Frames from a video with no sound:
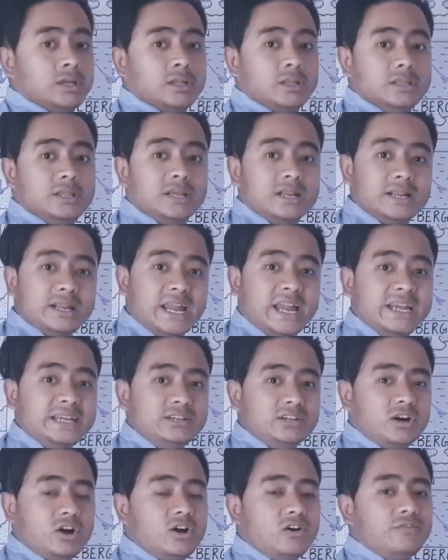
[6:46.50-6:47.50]
the
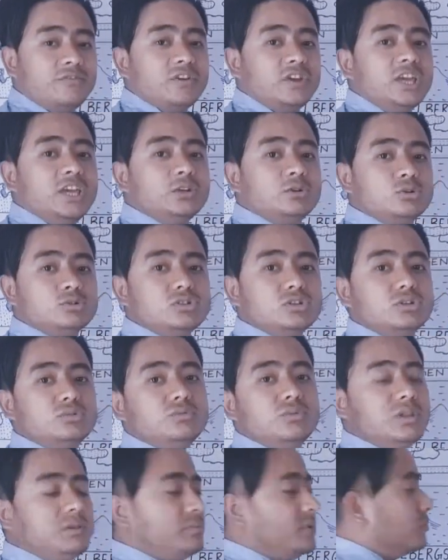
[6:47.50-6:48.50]
rate of erosion
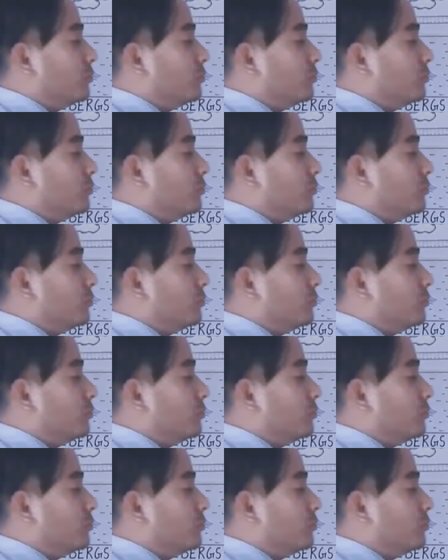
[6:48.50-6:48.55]
will be